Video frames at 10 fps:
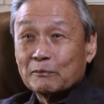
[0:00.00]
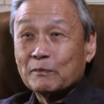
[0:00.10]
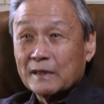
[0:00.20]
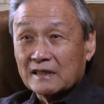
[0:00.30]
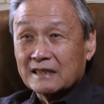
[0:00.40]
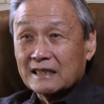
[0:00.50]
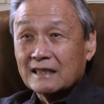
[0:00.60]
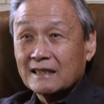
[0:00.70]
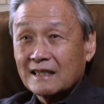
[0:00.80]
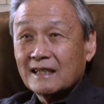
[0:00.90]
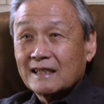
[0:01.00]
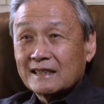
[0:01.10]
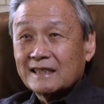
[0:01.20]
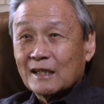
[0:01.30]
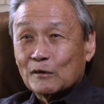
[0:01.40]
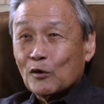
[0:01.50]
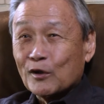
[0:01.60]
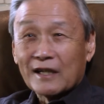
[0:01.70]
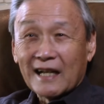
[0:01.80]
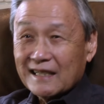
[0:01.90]
building,
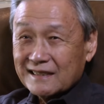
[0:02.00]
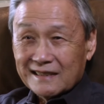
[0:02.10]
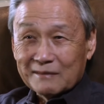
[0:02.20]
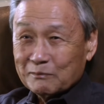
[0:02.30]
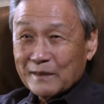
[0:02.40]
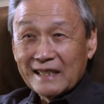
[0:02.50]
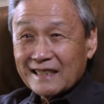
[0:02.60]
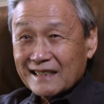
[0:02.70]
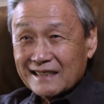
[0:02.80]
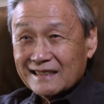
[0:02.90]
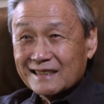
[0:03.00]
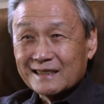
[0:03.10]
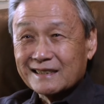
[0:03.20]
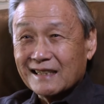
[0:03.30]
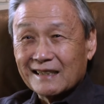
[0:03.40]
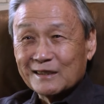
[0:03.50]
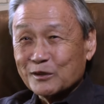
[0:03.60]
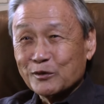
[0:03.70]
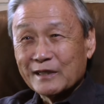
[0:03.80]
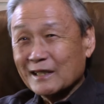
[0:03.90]
organizing meetings,
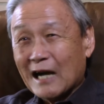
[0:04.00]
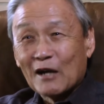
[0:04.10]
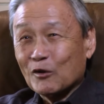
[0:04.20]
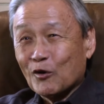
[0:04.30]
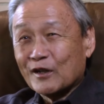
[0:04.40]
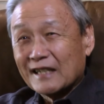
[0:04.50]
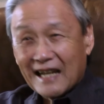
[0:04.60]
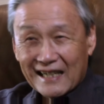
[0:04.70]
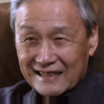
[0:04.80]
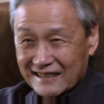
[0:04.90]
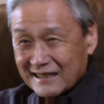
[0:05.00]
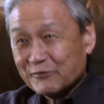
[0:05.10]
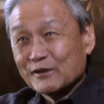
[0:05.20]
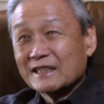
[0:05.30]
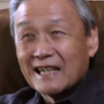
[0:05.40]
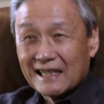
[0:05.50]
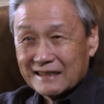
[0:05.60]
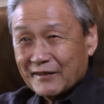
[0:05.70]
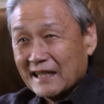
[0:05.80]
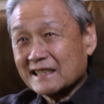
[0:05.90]
doing how to organize different kinds
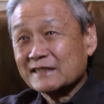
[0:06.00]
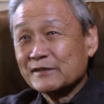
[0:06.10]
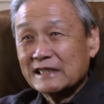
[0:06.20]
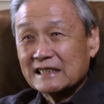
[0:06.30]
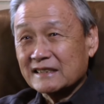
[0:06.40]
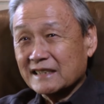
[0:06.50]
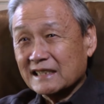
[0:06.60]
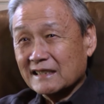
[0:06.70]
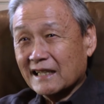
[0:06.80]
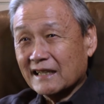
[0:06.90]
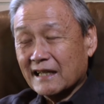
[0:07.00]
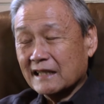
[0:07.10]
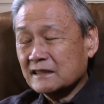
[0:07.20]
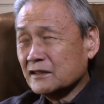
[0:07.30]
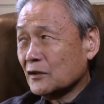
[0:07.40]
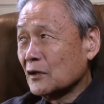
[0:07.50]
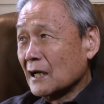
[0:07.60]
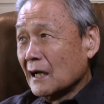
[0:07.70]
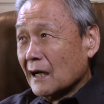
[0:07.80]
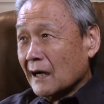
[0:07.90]
of activities and things like that. So
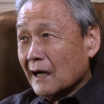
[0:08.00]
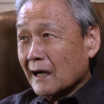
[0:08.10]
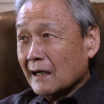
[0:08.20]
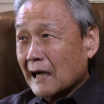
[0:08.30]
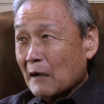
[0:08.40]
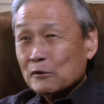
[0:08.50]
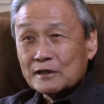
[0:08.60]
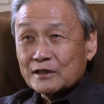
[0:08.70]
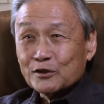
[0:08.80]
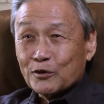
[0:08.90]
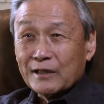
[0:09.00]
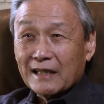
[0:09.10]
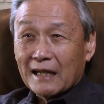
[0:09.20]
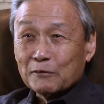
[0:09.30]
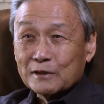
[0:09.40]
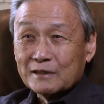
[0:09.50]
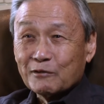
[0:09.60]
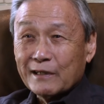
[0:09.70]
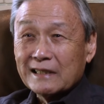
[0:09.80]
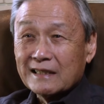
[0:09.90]
I was enjoying that. It was
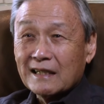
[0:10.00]
great.